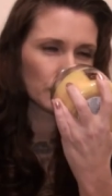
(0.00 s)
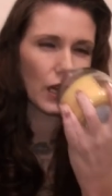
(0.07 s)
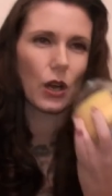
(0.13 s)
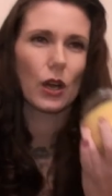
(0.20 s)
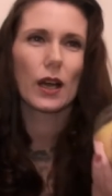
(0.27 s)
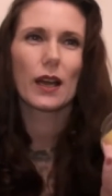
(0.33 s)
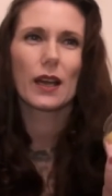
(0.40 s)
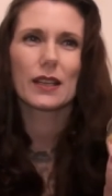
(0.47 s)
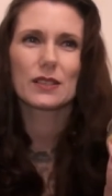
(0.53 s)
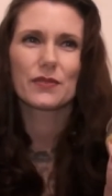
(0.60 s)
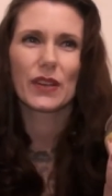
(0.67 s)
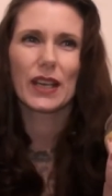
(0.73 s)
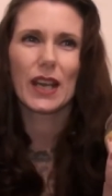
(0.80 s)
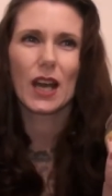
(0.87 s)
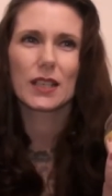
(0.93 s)
Ah, it's
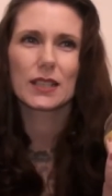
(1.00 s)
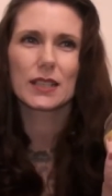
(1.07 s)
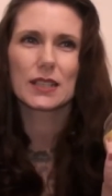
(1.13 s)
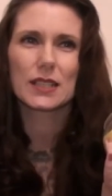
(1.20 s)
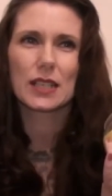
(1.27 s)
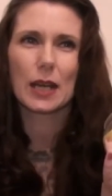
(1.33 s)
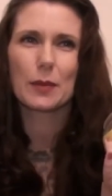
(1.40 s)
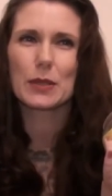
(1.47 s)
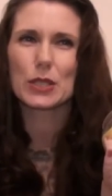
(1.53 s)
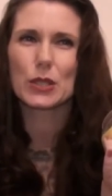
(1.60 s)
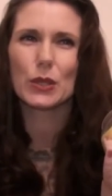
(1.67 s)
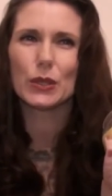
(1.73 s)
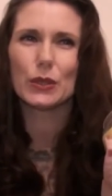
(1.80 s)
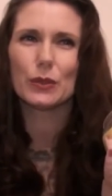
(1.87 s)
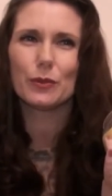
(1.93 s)
very hard to describe. It's
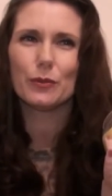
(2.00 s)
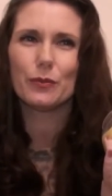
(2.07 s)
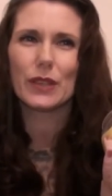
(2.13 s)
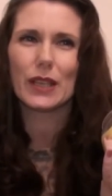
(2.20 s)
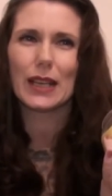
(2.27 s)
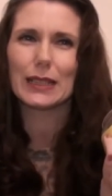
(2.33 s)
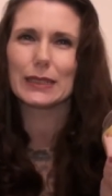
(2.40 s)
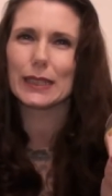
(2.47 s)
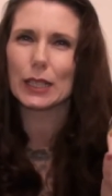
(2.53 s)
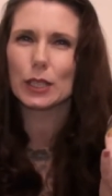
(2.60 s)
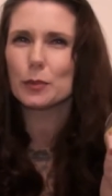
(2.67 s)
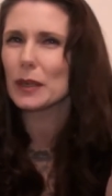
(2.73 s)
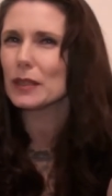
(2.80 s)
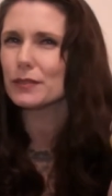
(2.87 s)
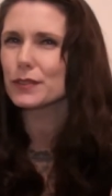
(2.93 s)
not a
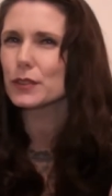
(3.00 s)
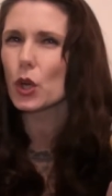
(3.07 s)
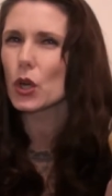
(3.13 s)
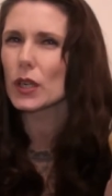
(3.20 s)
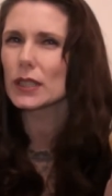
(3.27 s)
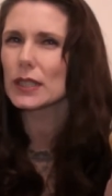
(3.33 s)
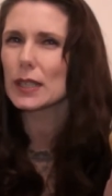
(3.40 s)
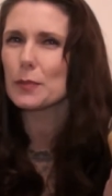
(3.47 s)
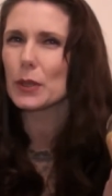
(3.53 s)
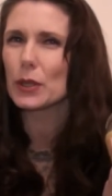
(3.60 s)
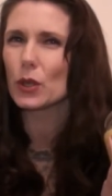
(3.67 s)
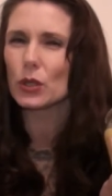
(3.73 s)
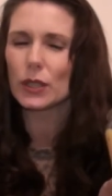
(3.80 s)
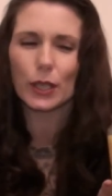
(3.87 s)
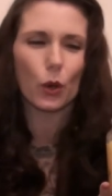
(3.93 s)
little bit florally, but
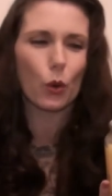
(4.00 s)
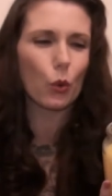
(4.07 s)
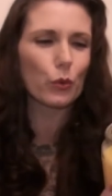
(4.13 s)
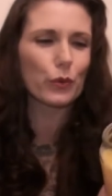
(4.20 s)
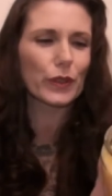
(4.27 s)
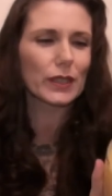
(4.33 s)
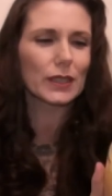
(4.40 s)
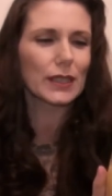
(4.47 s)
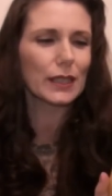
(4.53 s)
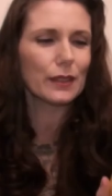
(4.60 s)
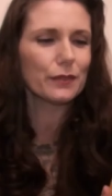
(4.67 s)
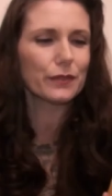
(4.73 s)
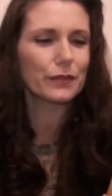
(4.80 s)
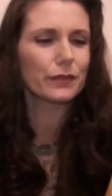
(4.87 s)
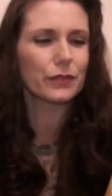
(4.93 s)
not like overly
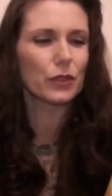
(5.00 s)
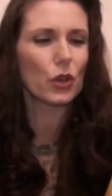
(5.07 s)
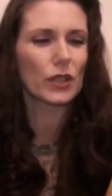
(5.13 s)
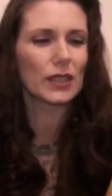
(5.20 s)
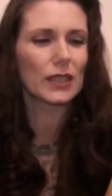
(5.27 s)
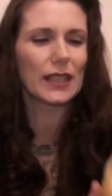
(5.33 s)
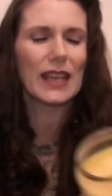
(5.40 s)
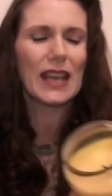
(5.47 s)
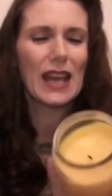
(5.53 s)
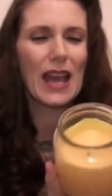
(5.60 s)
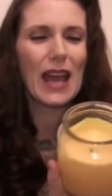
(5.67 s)
florally.